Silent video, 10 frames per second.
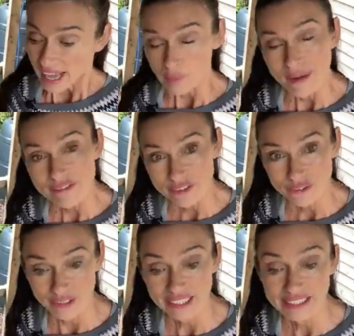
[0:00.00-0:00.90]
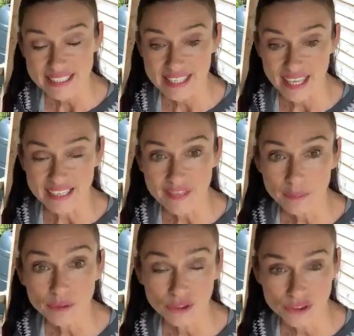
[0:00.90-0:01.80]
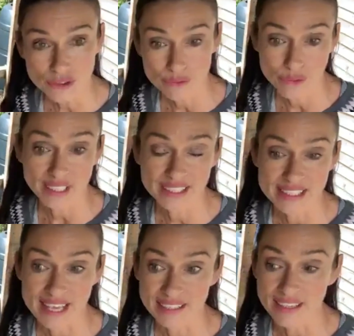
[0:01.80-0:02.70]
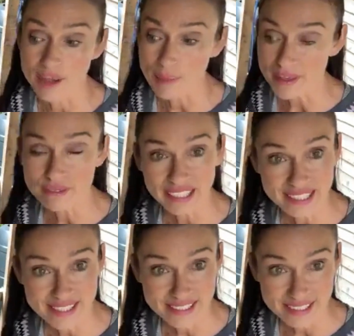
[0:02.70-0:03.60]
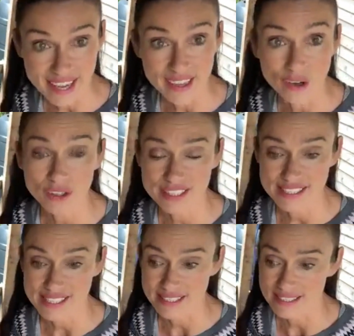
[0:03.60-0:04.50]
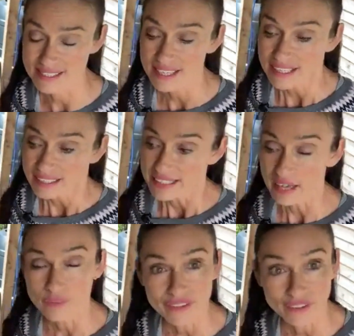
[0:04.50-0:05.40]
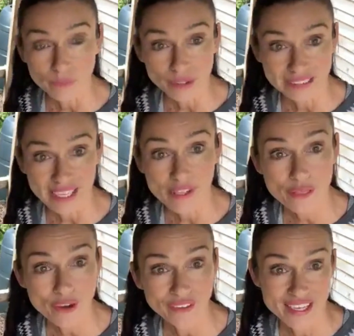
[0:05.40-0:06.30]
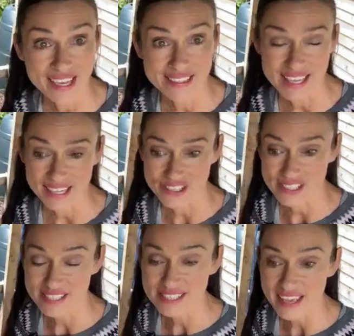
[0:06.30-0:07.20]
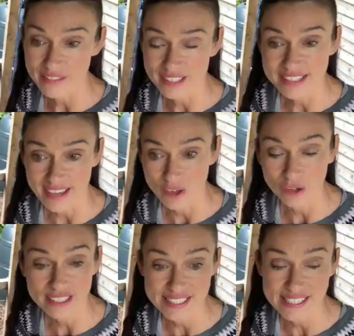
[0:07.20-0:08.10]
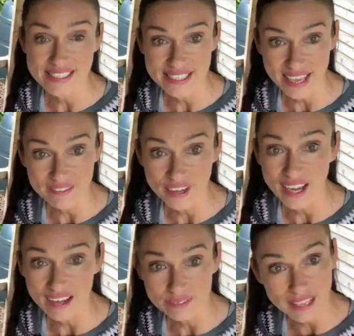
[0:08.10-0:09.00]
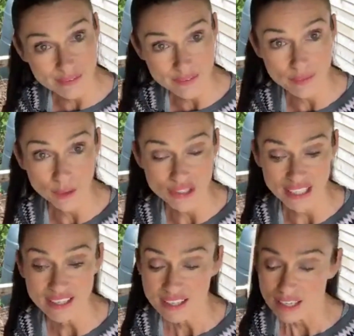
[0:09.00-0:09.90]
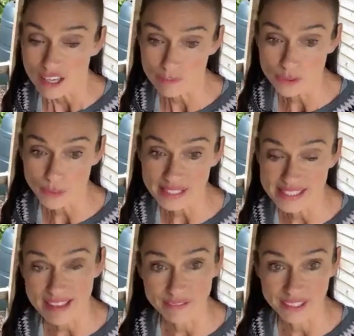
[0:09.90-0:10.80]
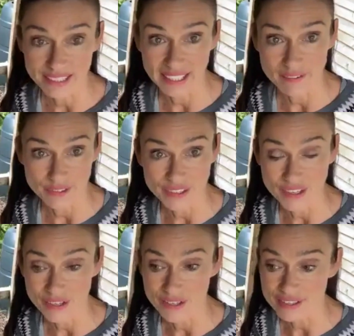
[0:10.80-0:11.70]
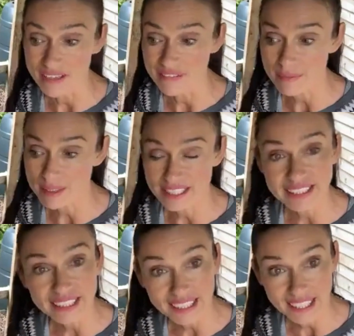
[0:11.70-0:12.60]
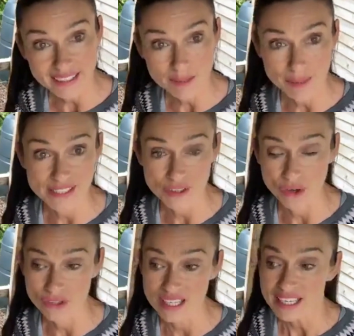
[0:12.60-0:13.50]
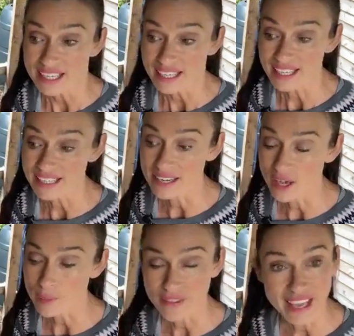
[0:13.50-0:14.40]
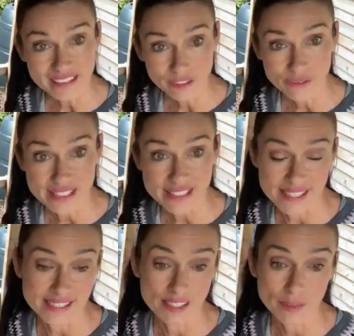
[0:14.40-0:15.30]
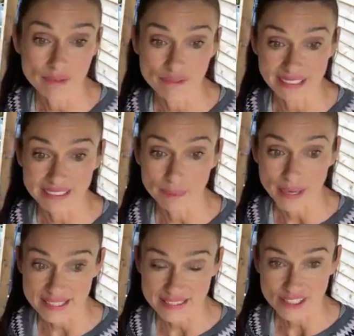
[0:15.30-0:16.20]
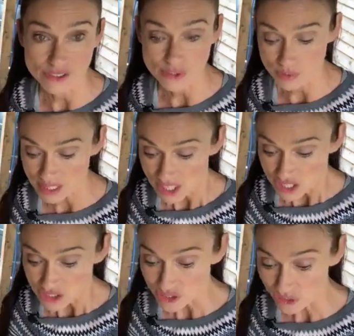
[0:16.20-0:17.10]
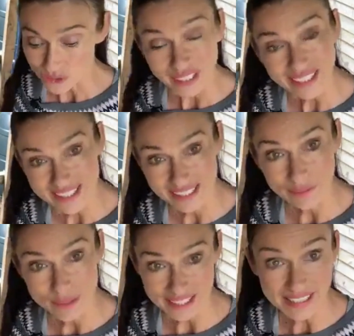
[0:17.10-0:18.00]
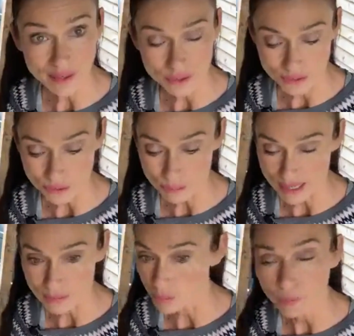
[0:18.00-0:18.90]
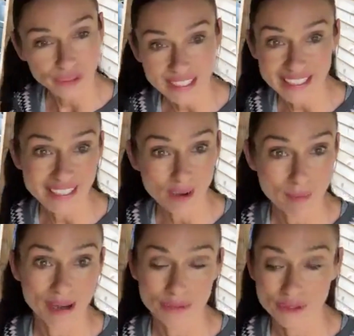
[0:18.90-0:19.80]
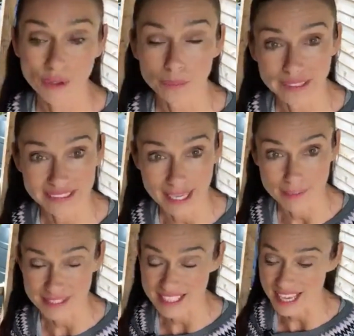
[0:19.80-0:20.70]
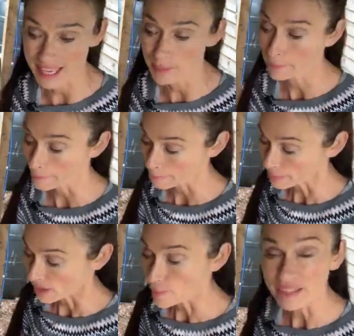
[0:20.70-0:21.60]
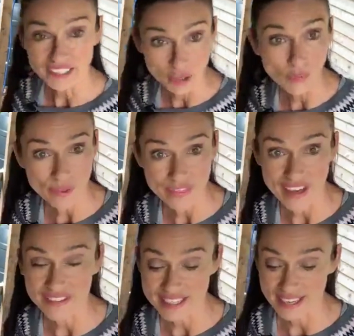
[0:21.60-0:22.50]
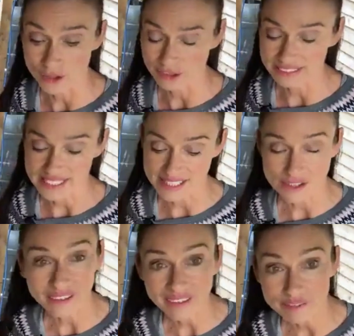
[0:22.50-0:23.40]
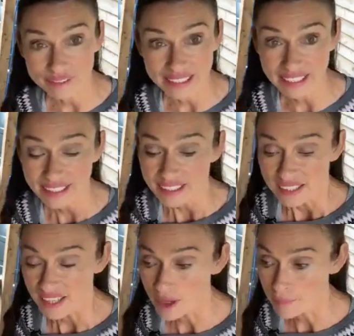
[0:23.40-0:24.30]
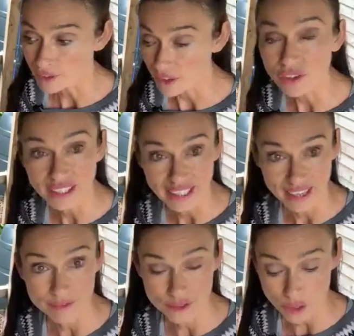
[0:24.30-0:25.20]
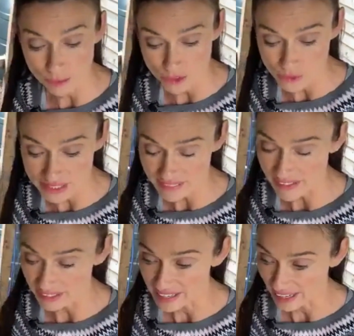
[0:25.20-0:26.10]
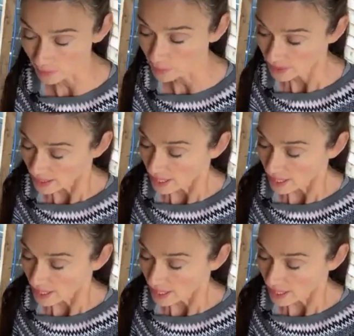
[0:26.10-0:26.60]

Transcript: However, triclosan, in the production of triclosan, it releases dioxins. Now, the World Health Organization say that dioxins, they have a half-life in the body of between 7 and 11 years, and they particularly like to be stored in the endocrine system and fatty breast tissues. So triclosan was in our toothpaste. We were putting it in our mouths a couple of times a day, and along with that, the dioxins. So thankfully, Colgate have stopped using that now.